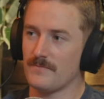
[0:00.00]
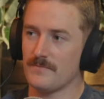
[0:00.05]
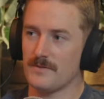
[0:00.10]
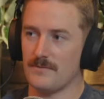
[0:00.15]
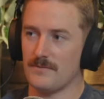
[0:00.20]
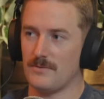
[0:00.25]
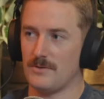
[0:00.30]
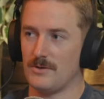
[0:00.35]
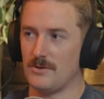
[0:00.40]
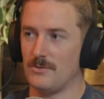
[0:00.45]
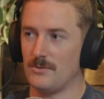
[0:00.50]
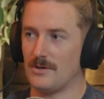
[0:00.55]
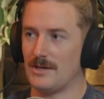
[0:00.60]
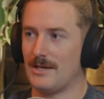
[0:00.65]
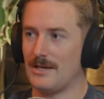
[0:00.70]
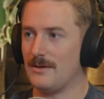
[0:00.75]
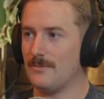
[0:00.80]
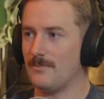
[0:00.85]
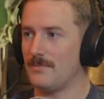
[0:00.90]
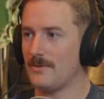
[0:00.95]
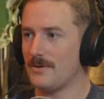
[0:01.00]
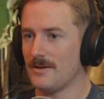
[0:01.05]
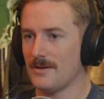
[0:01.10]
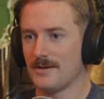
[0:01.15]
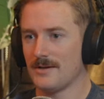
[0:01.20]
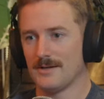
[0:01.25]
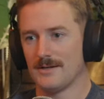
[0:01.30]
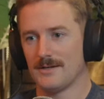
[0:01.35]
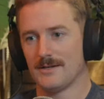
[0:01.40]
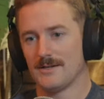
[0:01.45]
If you keep,
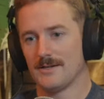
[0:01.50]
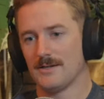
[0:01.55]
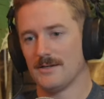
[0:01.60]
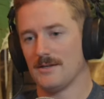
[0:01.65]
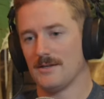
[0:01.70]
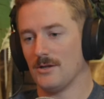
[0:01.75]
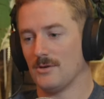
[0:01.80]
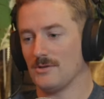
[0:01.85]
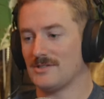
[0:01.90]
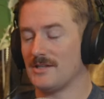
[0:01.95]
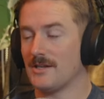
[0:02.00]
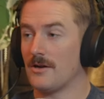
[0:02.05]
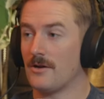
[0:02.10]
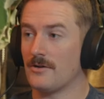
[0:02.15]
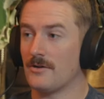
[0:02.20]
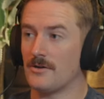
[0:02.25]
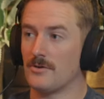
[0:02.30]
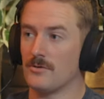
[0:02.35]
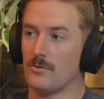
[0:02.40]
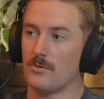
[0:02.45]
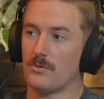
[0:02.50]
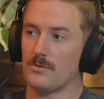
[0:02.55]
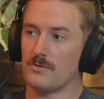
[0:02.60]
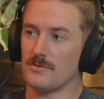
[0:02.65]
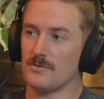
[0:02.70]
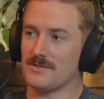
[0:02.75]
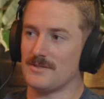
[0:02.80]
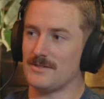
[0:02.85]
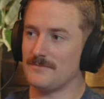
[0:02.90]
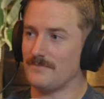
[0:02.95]
you know, sitting on your
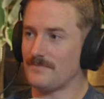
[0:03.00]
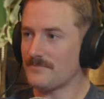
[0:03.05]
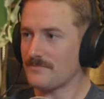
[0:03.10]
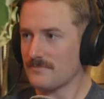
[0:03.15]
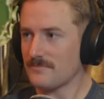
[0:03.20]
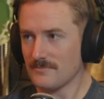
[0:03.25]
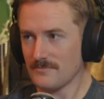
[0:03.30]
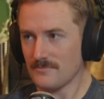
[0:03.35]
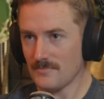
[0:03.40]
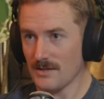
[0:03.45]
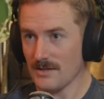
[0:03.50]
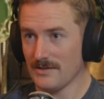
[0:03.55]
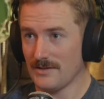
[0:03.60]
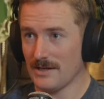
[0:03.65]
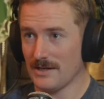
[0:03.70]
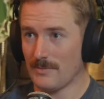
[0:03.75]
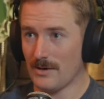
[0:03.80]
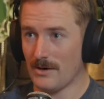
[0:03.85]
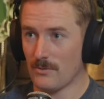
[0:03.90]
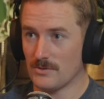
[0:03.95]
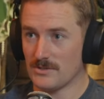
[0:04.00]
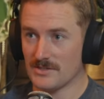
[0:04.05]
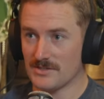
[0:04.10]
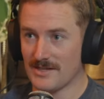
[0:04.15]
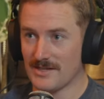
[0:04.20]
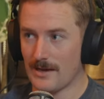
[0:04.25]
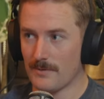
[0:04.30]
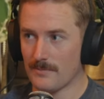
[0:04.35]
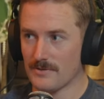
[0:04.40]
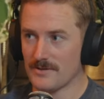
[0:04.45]
laurels and thinking about what just
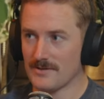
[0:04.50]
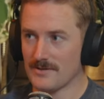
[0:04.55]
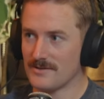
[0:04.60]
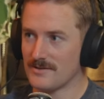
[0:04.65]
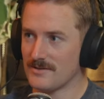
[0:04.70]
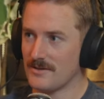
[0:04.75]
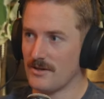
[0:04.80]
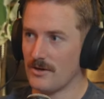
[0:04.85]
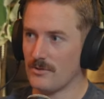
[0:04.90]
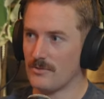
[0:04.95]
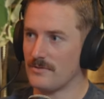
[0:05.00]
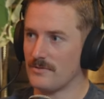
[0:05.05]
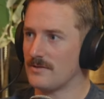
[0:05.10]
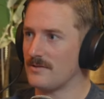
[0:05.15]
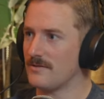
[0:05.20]
happened, you know,